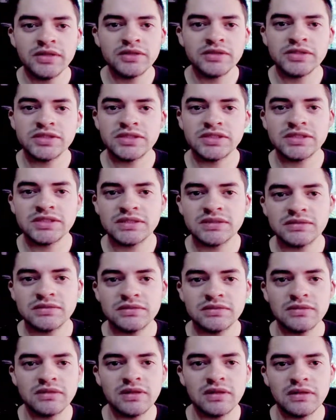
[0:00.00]
just
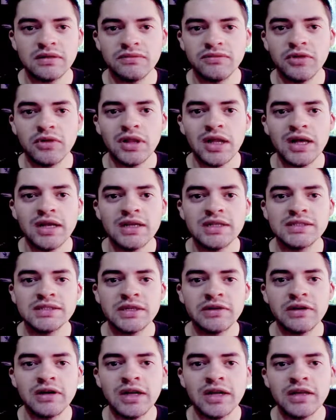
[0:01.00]
Volaris
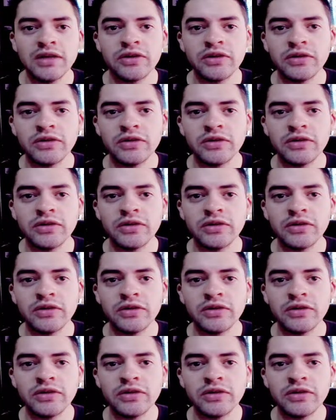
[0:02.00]
Airline